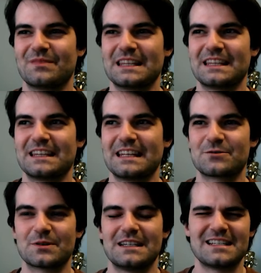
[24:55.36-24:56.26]
It's
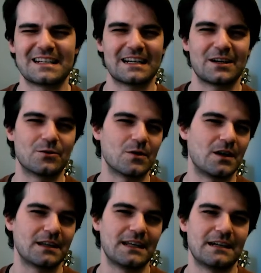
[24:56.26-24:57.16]
really easy to kind of go wrong
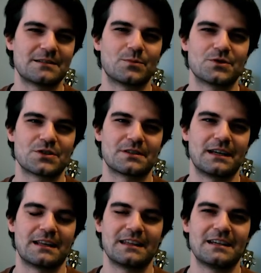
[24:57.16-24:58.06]
in that. It's more just like
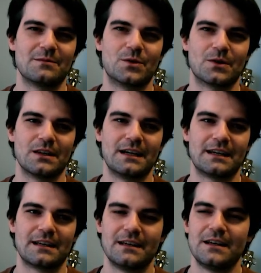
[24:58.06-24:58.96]
thinking more like,
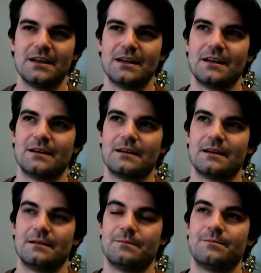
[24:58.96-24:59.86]

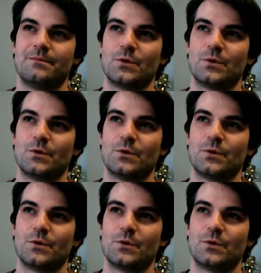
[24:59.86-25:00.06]
would it be